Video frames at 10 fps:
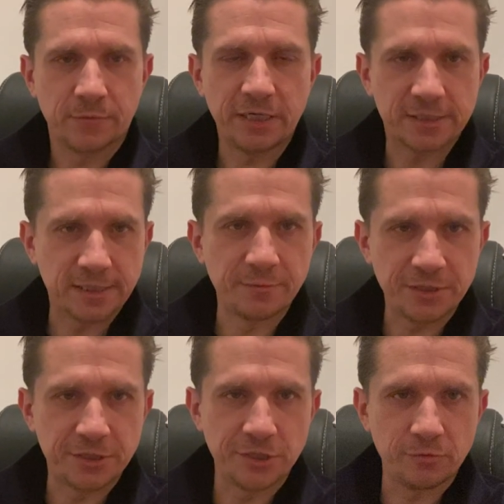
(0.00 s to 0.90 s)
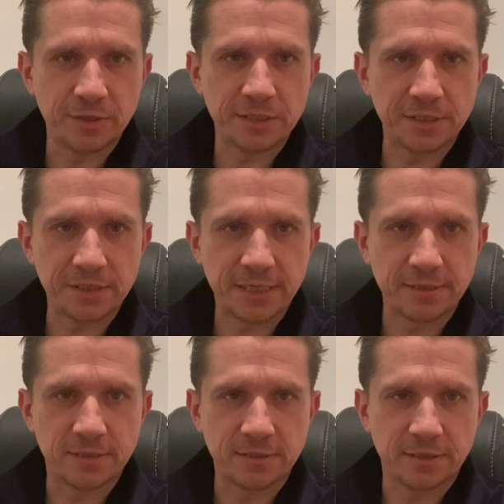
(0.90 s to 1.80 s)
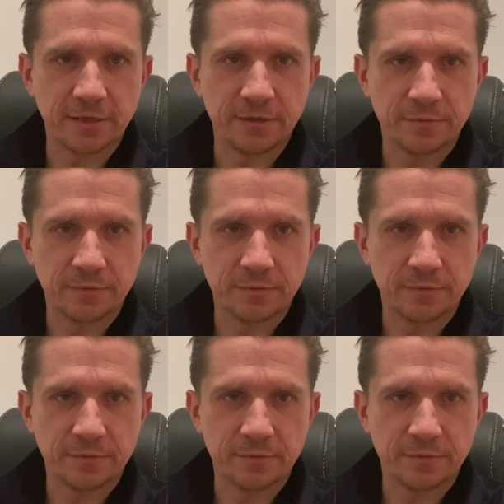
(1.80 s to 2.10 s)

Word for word: It's something to do with his intensity.